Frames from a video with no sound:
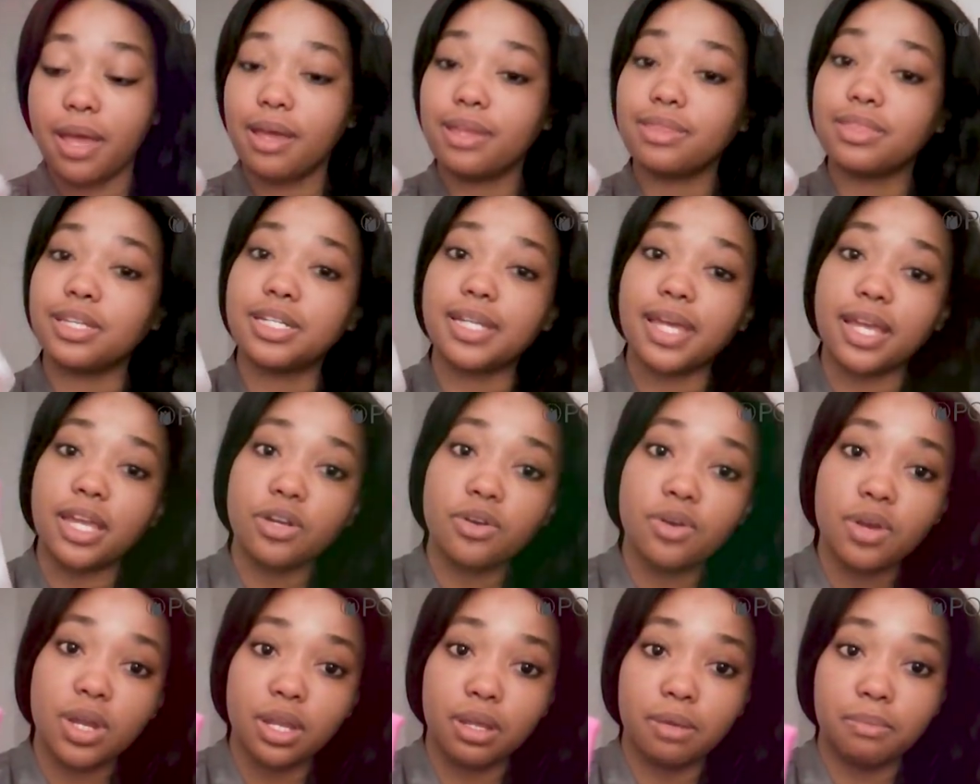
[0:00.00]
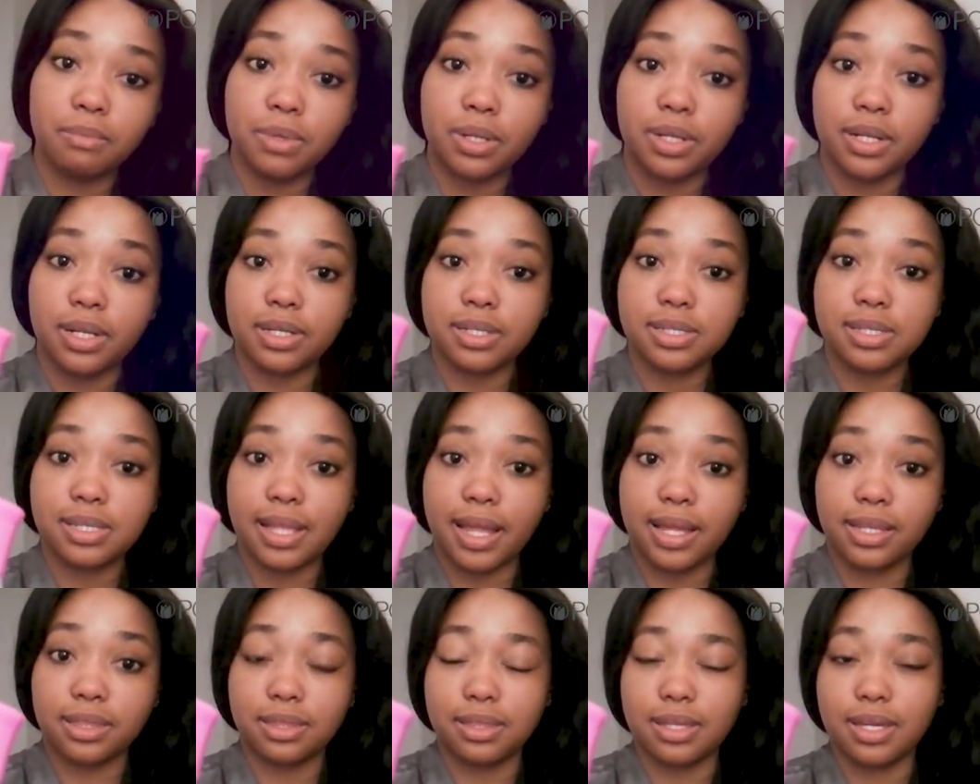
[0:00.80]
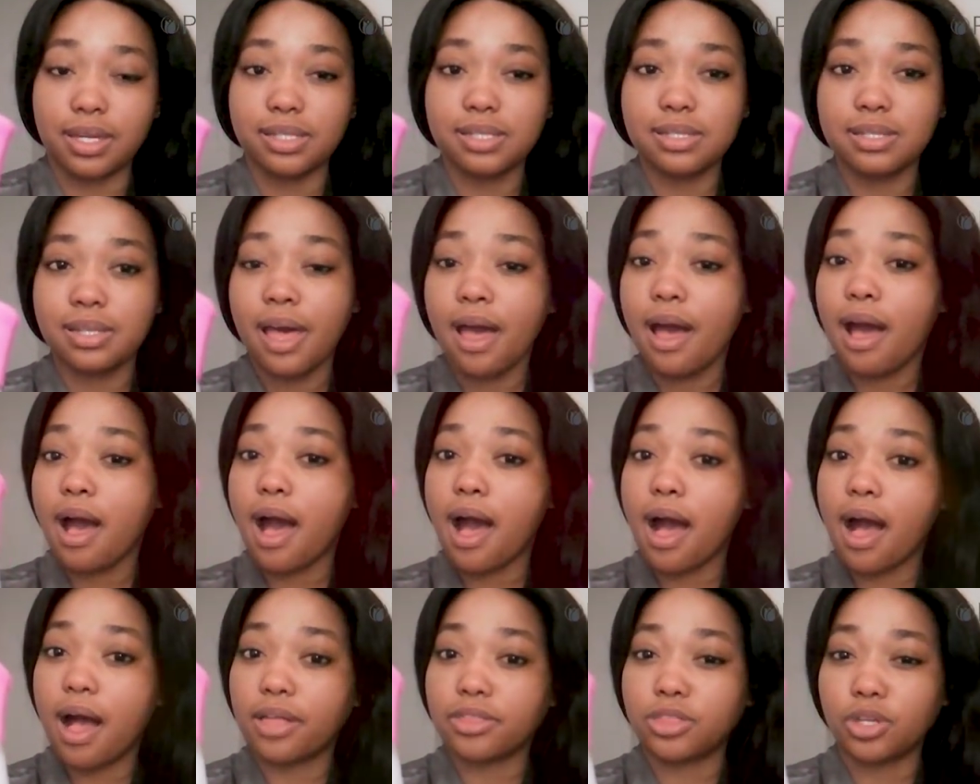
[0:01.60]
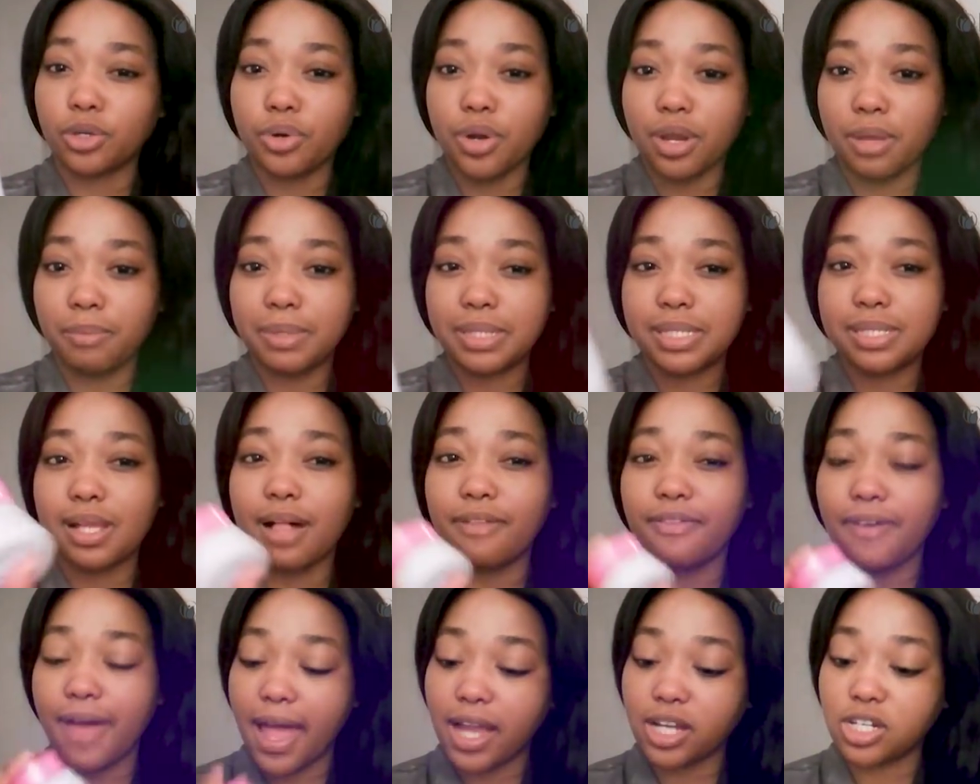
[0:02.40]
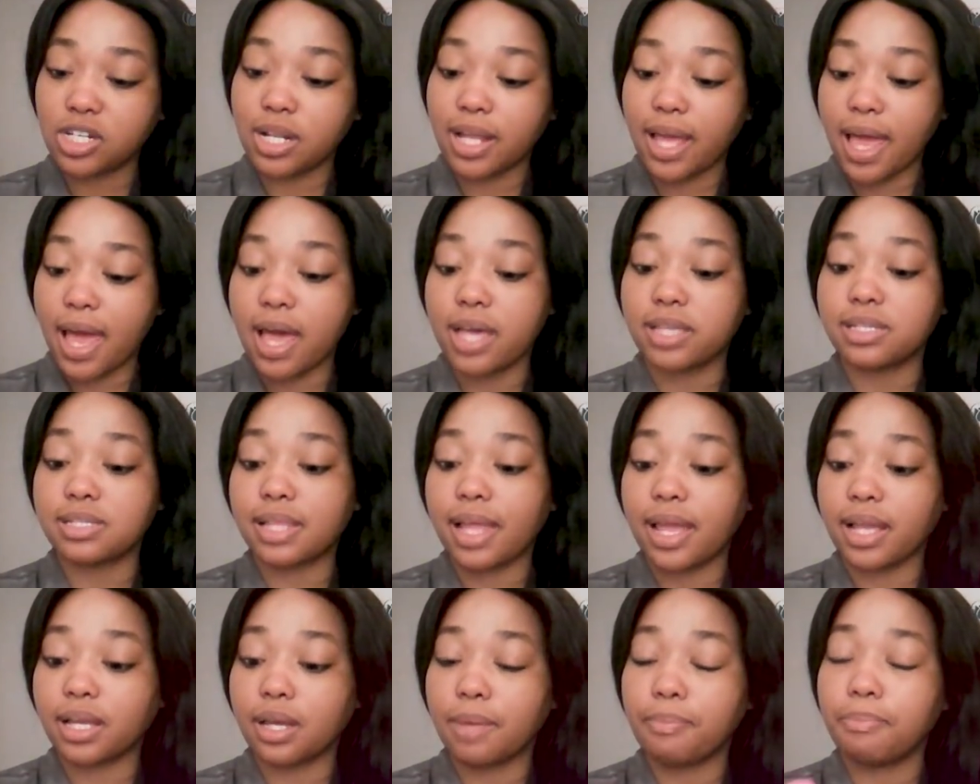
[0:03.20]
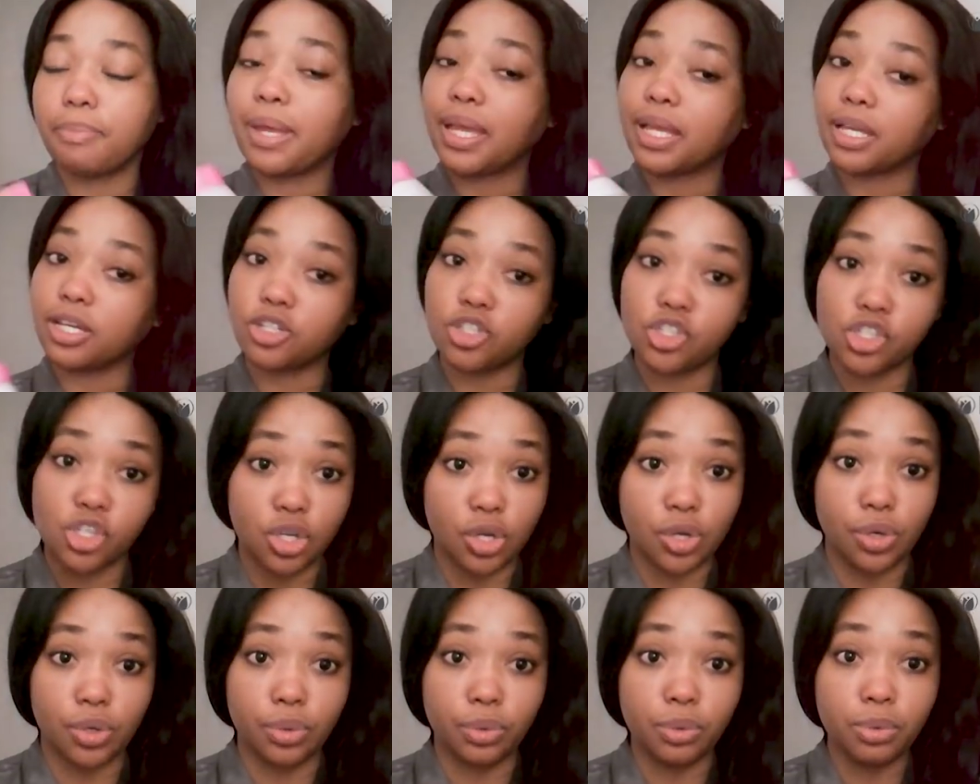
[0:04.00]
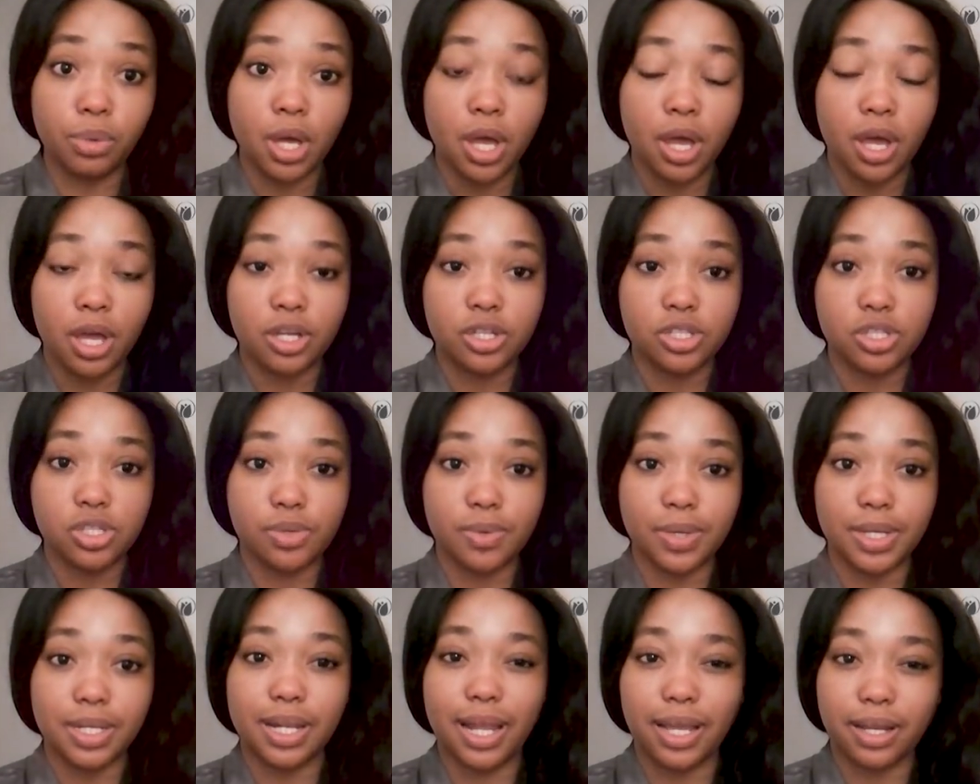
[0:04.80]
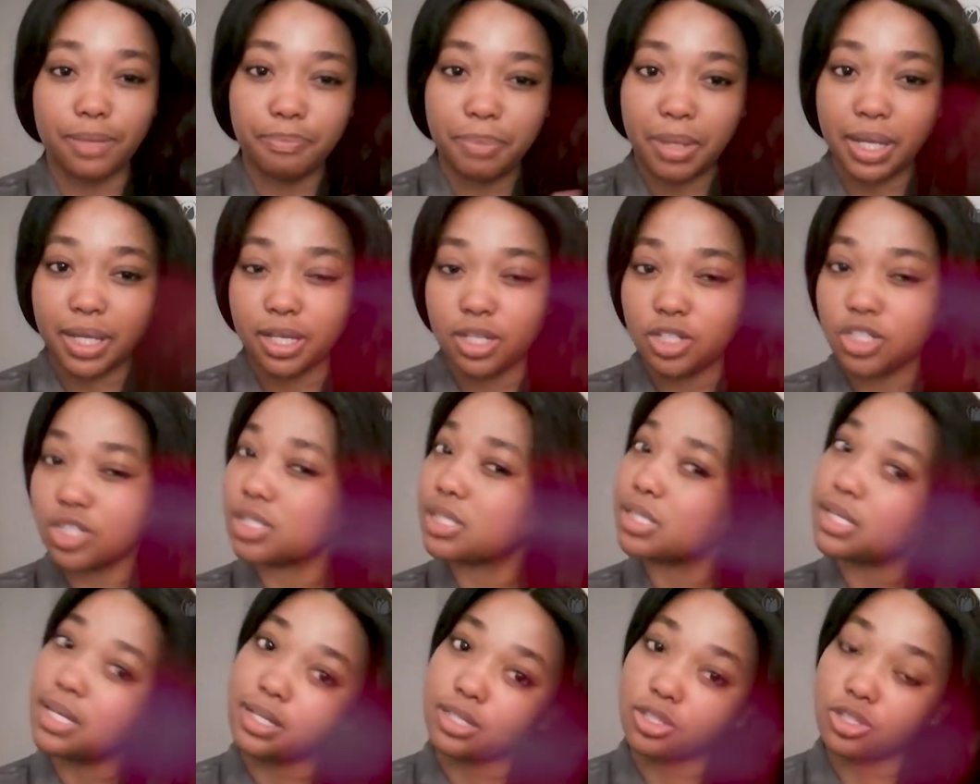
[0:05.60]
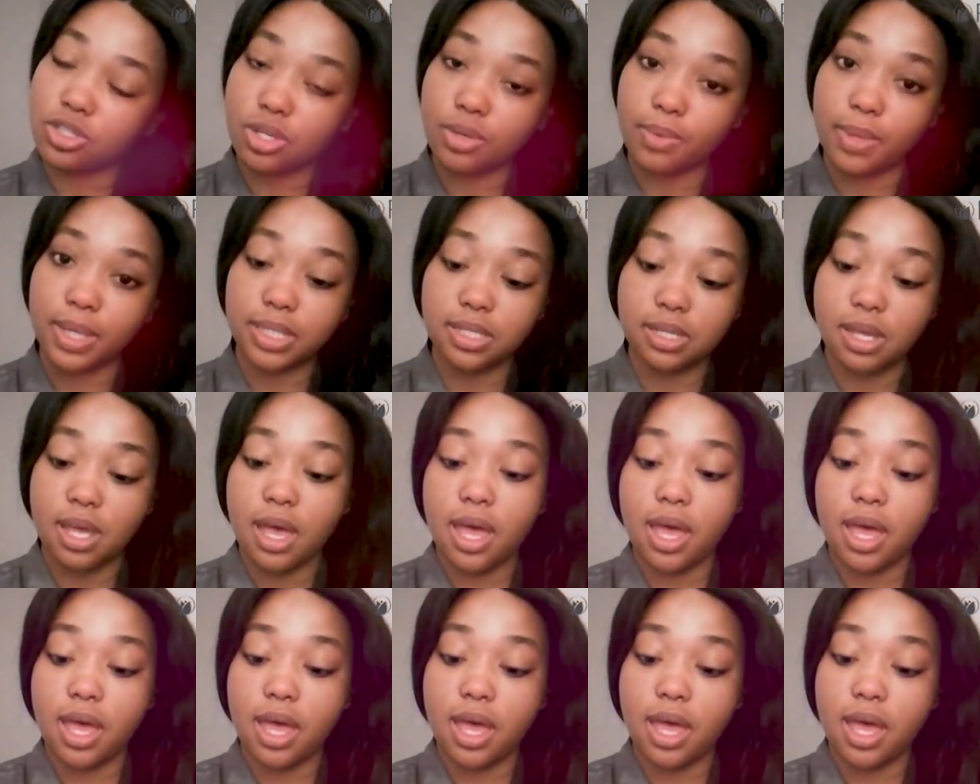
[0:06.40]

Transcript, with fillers: The day cream looks like this. Uh, the cream itself actually has like a pinkish hue to it, like a pinkish tint to it.